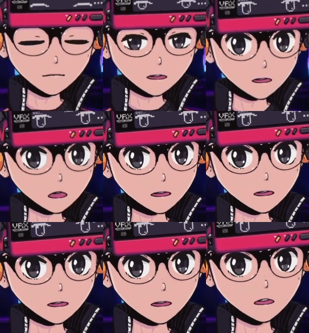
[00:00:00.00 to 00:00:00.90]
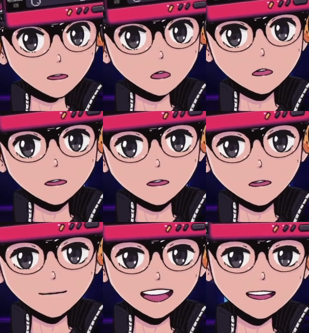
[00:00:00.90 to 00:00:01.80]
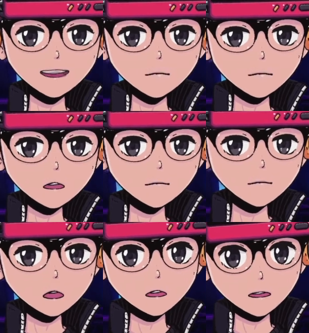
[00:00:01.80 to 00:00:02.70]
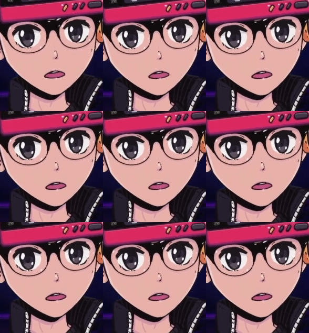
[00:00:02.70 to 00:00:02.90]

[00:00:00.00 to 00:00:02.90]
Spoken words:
If you're an entrepreneur watching this and you're trying to find an